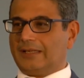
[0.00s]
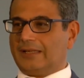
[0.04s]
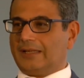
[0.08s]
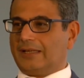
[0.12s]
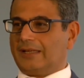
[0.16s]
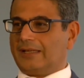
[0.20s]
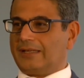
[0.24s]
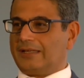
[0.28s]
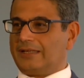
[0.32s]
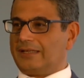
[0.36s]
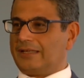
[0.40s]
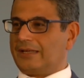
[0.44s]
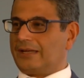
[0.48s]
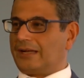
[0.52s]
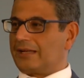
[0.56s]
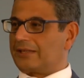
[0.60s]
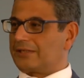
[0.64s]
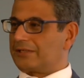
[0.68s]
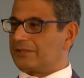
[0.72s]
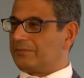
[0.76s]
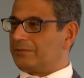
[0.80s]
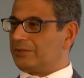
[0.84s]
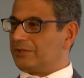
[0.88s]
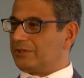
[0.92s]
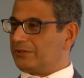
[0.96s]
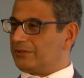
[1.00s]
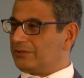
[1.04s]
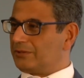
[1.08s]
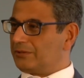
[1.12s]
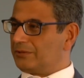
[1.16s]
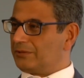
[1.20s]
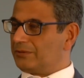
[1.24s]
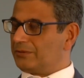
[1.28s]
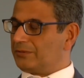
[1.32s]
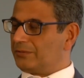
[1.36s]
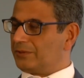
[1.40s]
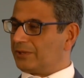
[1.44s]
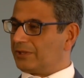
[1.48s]
And he asked me
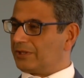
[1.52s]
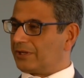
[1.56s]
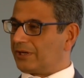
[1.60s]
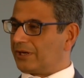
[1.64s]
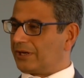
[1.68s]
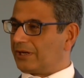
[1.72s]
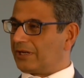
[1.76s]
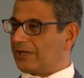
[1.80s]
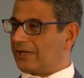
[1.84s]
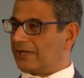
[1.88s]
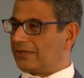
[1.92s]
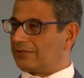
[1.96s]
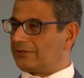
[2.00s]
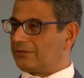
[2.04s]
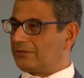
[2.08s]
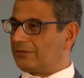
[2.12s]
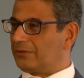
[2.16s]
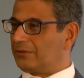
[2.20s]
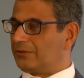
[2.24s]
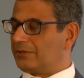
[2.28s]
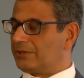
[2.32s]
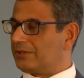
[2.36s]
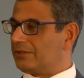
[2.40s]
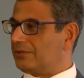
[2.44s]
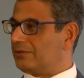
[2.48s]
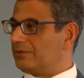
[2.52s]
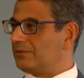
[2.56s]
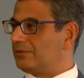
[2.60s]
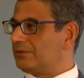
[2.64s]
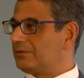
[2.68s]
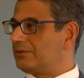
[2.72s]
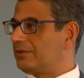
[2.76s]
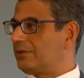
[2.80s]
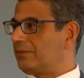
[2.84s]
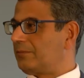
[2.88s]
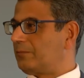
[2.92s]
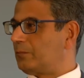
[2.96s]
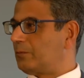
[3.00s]
whether I'd like to go and do
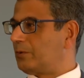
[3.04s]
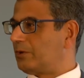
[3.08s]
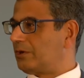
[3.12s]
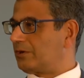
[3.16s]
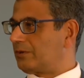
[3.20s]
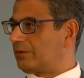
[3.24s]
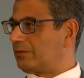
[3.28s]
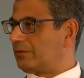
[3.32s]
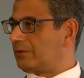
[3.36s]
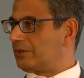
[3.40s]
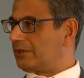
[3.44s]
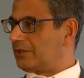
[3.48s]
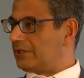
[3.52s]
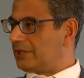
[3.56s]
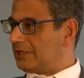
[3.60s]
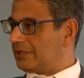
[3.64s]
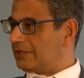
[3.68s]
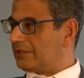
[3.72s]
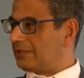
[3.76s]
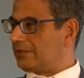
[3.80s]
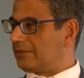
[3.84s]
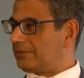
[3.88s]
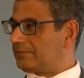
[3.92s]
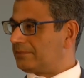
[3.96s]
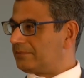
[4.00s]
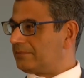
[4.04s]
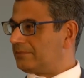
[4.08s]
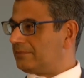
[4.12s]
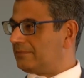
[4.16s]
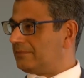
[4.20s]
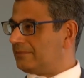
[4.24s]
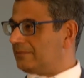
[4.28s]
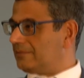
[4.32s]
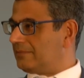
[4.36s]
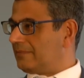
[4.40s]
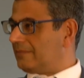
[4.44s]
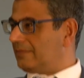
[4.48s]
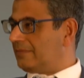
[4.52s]
some work with Anita
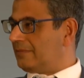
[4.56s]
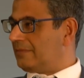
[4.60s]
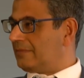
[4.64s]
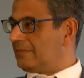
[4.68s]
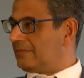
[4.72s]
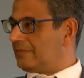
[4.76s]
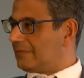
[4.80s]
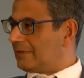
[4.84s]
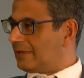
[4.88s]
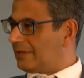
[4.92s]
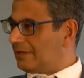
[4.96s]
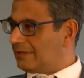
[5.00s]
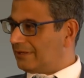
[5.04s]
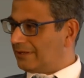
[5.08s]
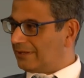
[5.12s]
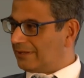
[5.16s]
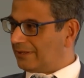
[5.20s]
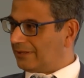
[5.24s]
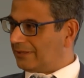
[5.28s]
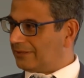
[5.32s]
and